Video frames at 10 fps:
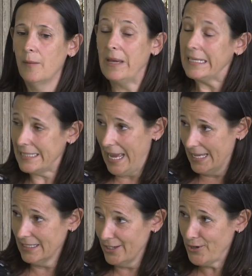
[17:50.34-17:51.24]
It
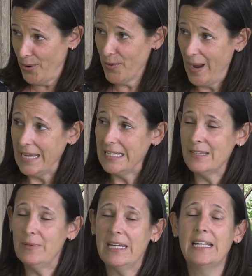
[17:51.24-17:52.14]
can go away in the
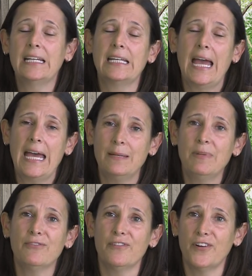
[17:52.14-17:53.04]
beginning. It can
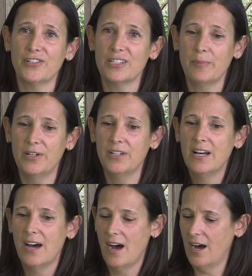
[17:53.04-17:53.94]
be reversible.
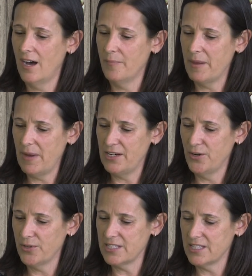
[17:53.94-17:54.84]
They might
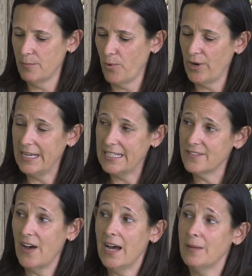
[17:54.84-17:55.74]
notice in the morning it's
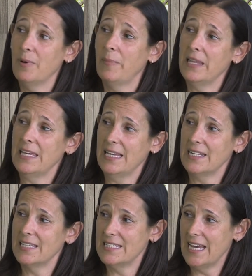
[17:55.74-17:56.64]
fine, but by the end
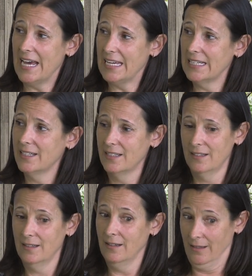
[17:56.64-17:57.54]
of the day,
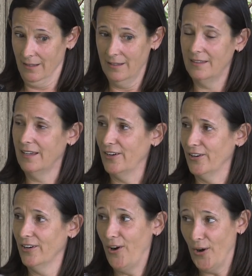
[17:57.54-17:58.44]

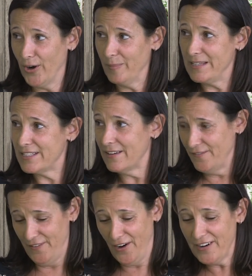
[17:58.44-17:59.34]
their arm is
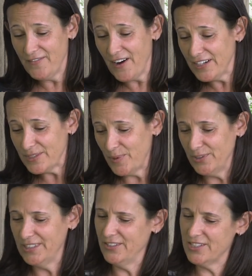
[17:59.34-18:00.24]
very, very
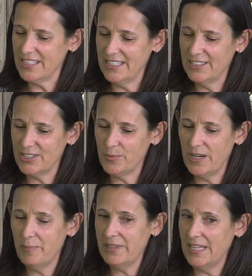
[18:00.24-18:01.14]
swollen. Their skin looks
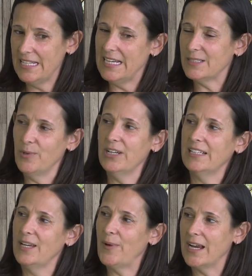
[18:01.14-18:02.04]
weird, but then the next morning
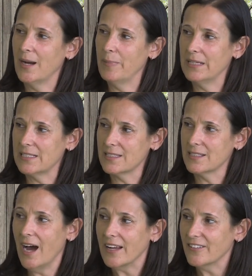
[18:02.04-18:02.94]
they wake up and it's
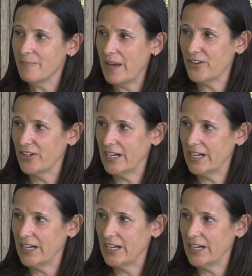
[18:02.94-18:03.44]
kind of better